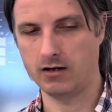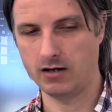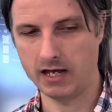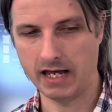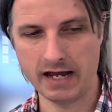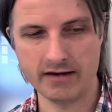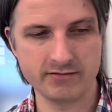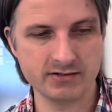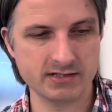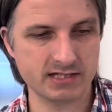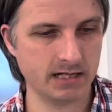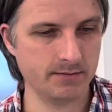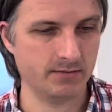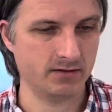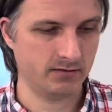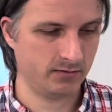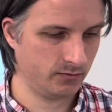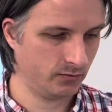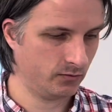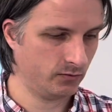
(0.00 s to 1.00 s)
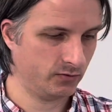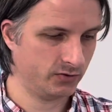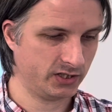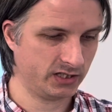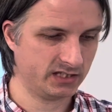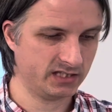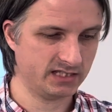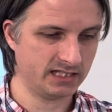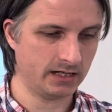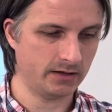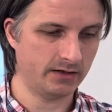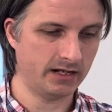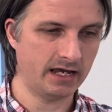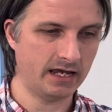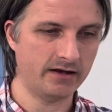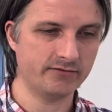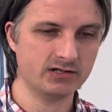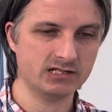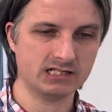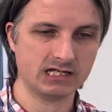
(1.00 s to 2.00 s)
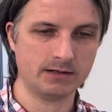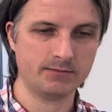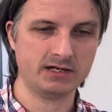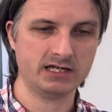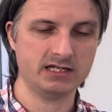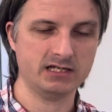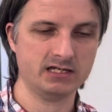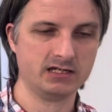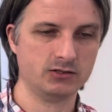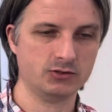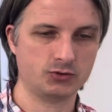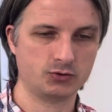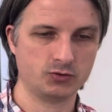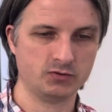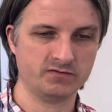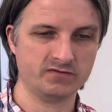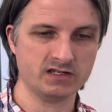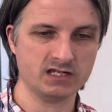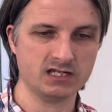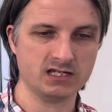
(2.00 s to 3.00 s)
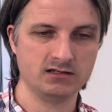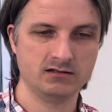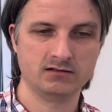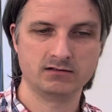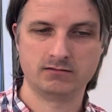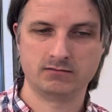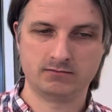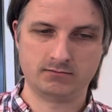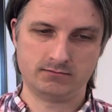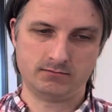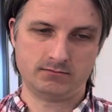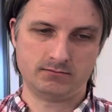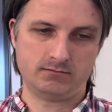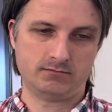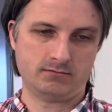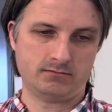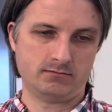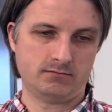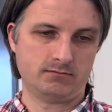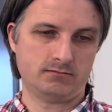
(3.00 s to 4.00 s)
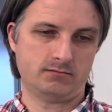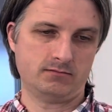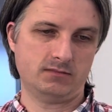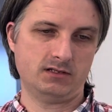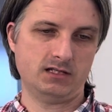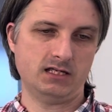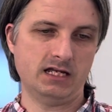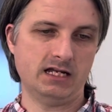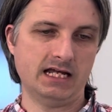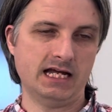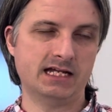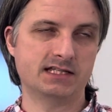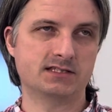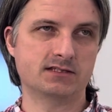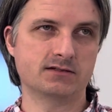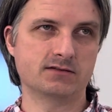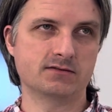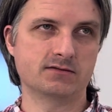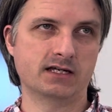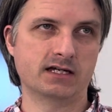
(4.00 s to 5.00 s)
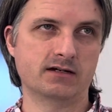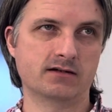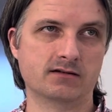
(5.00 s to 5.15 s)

Every time, check this out, every time I hit Control V, it adds a new layer.